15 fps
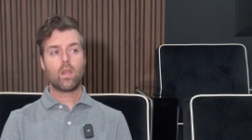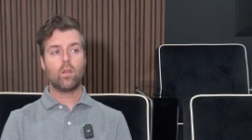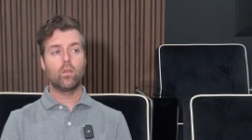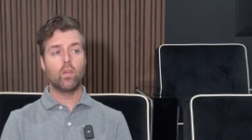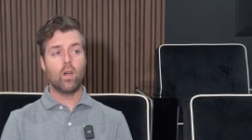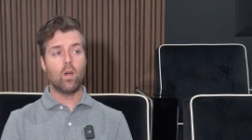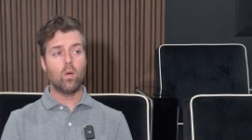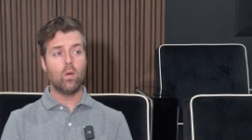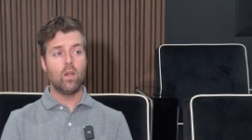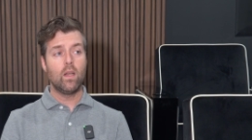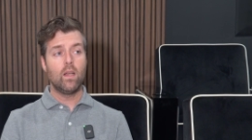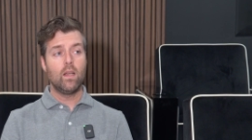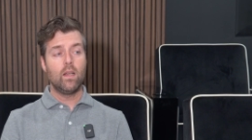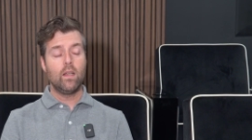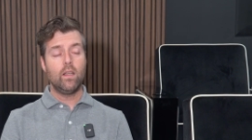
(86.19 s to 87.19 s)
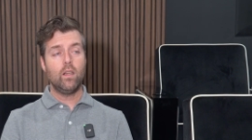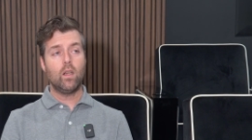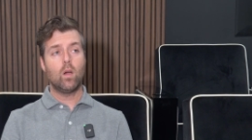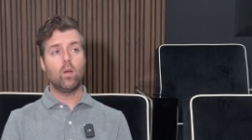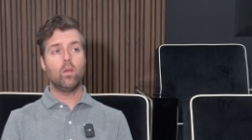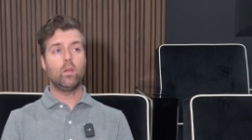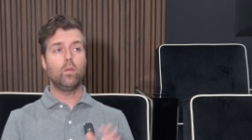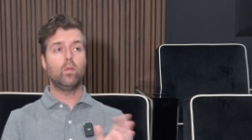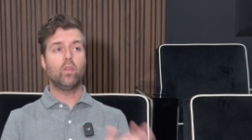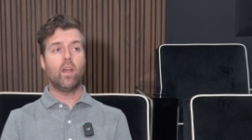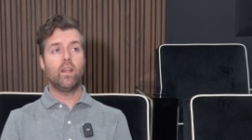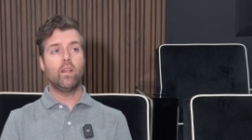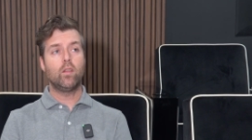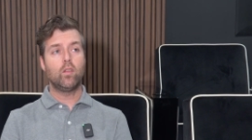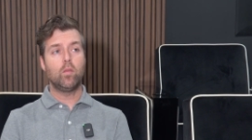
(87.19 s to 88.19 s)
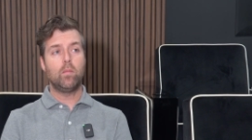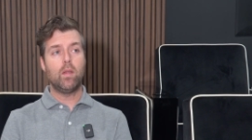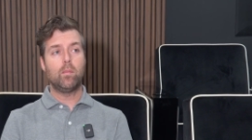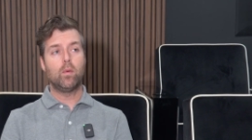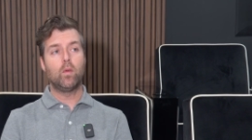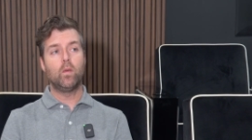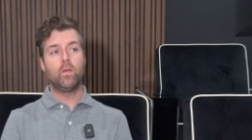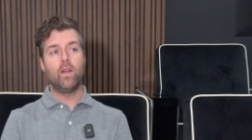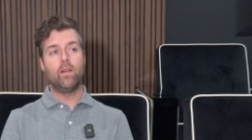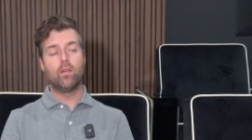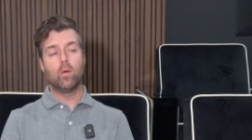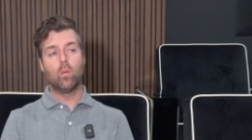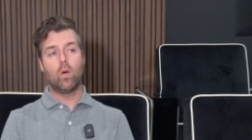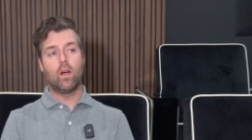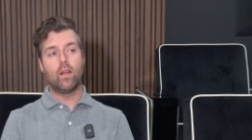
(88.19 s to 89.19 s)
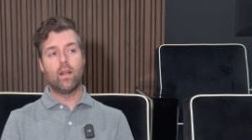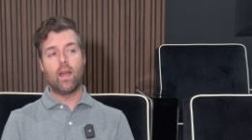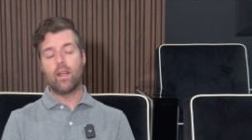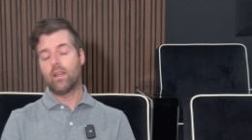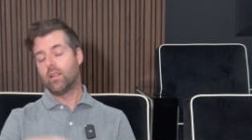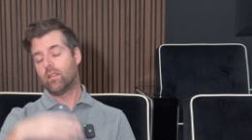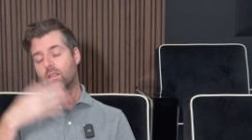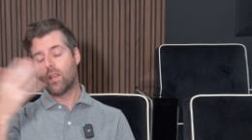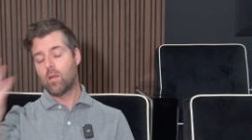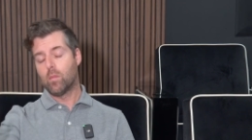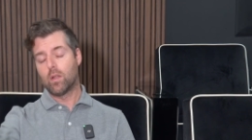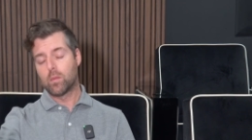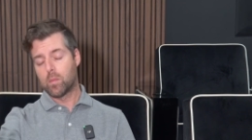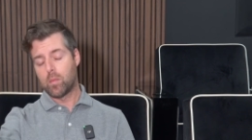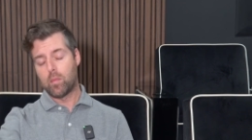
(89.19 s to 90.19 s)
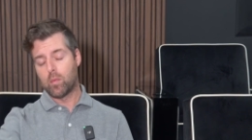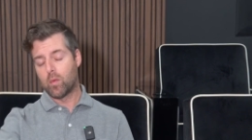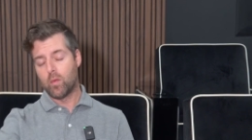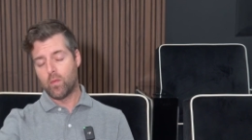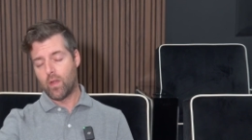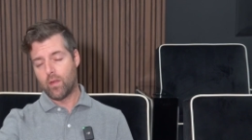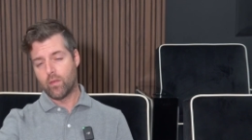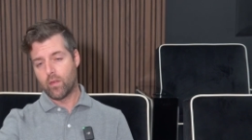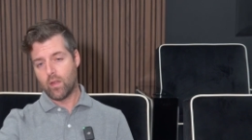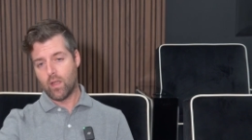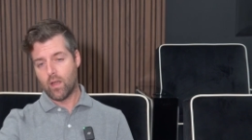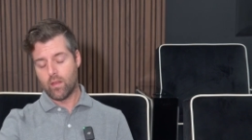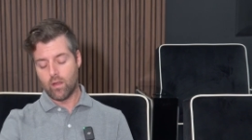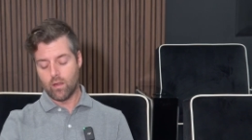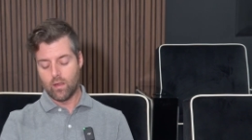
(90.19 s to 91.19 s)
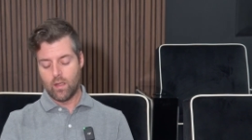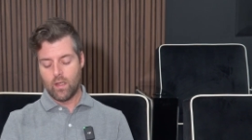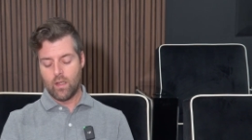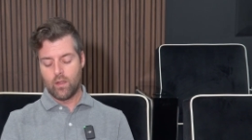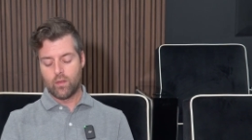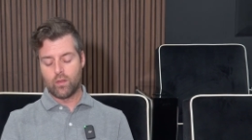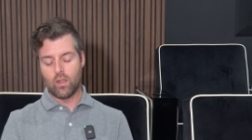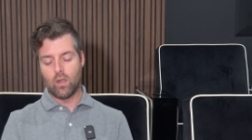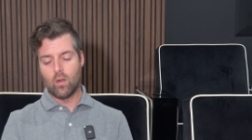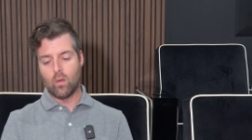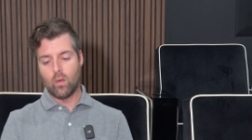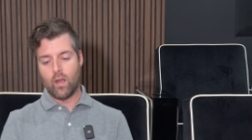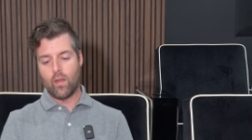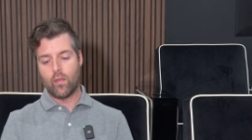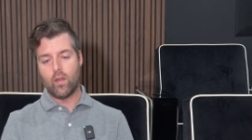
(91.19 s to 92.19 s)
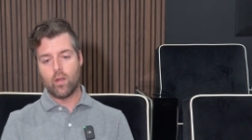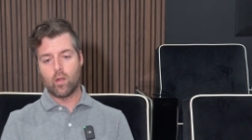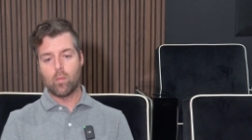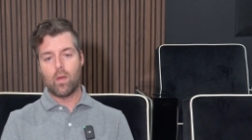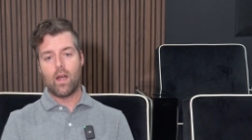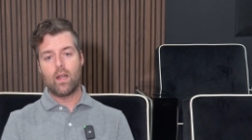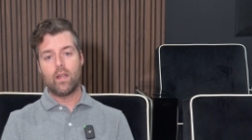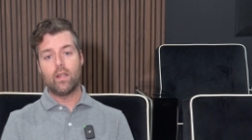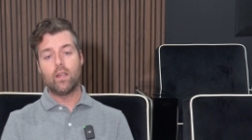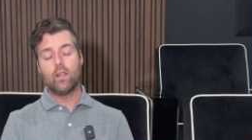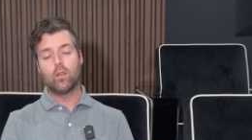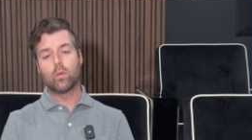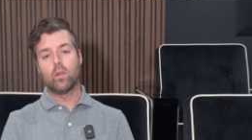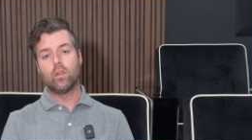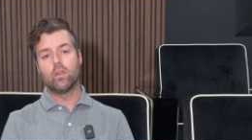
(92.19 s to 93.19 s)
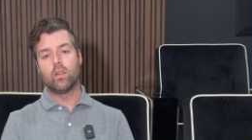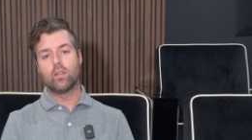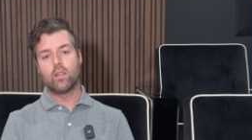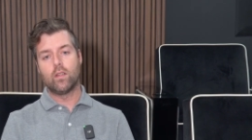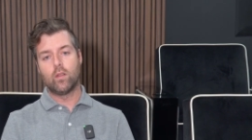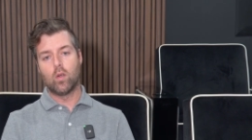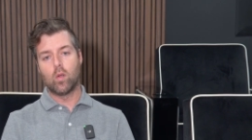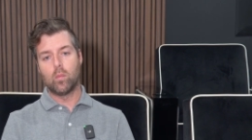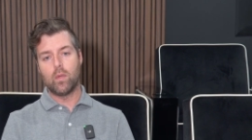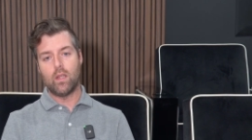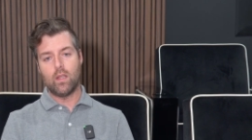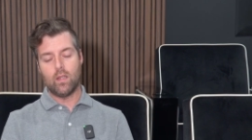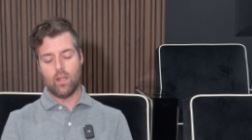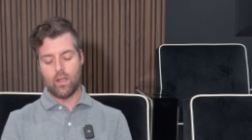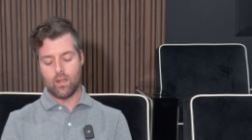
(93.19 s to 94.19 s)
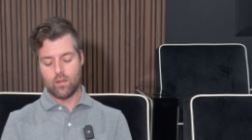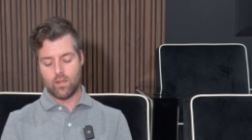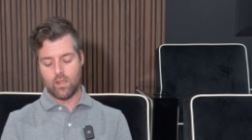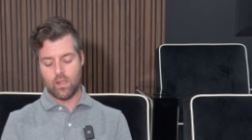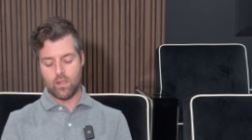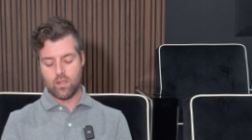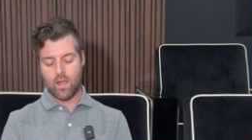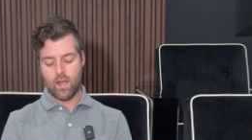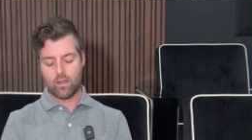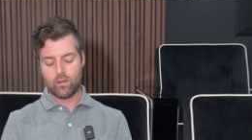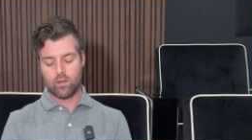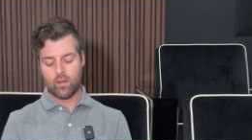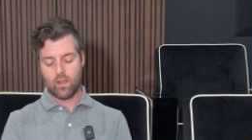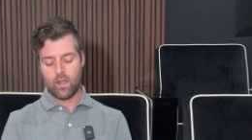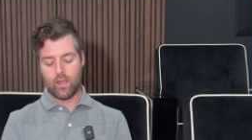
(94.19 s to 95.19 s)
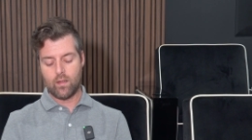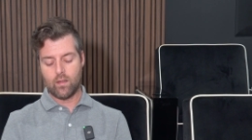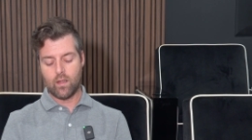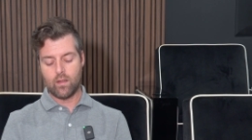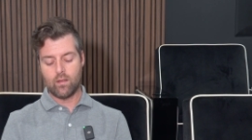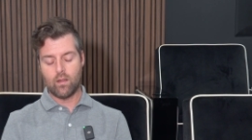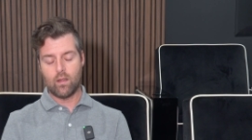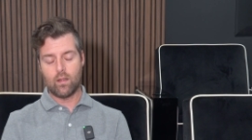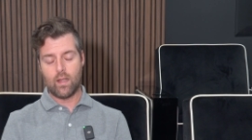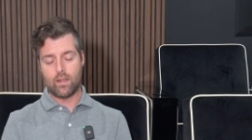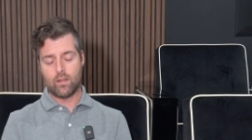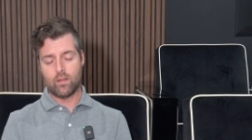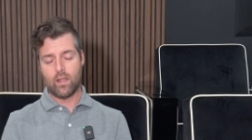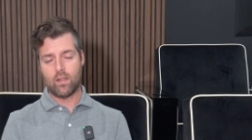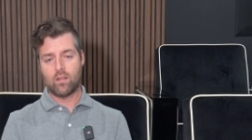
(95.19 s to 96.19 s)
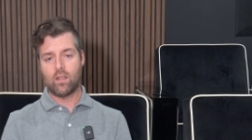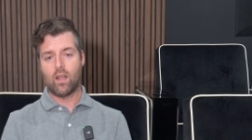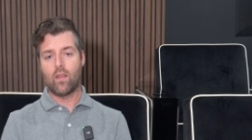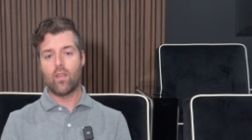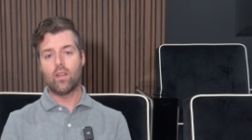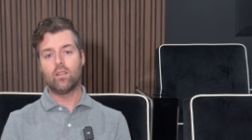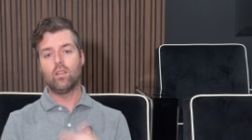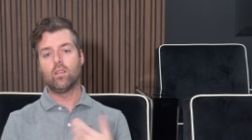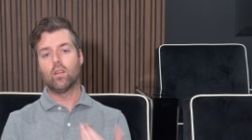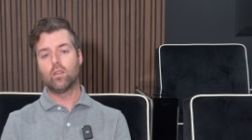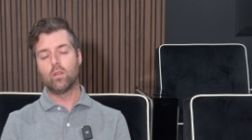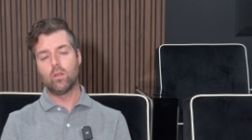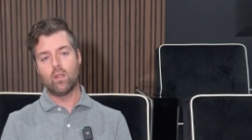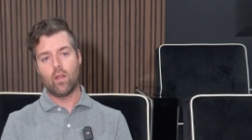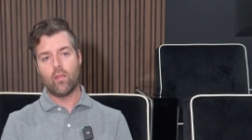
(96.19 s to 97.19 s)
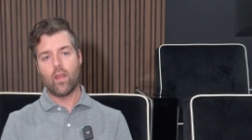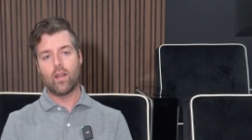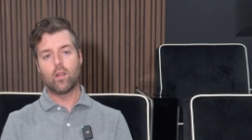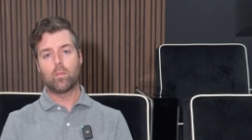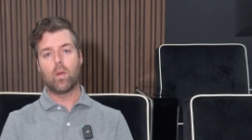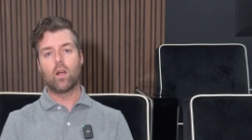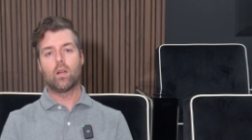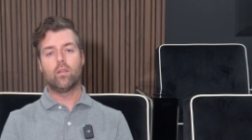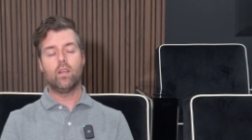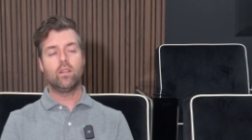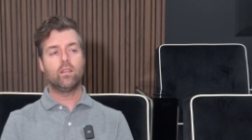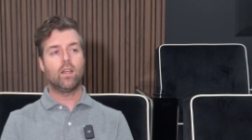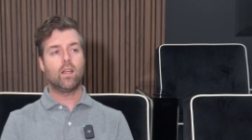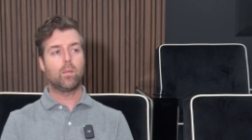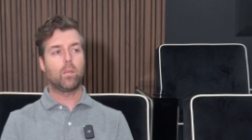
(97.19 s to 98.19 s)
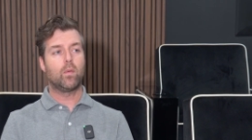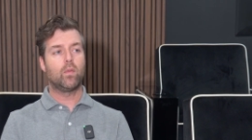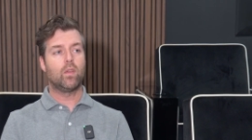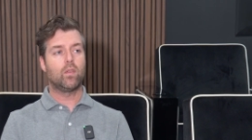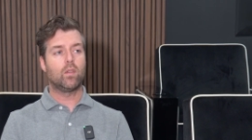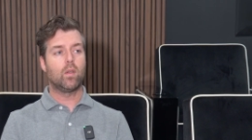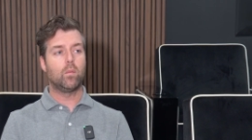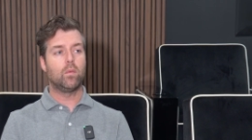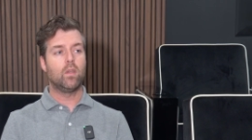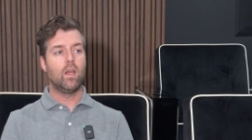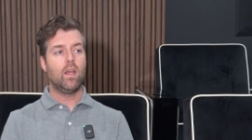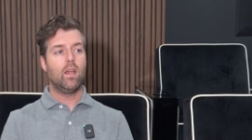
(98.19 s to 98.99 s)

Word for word: So, you know, you've cited two people who favor one. I can cite multiple people who favor the other. So Anthony Grimani and his research at Dolby and T H X had done lots of testing on this. He's also done that as part of his setup of systems.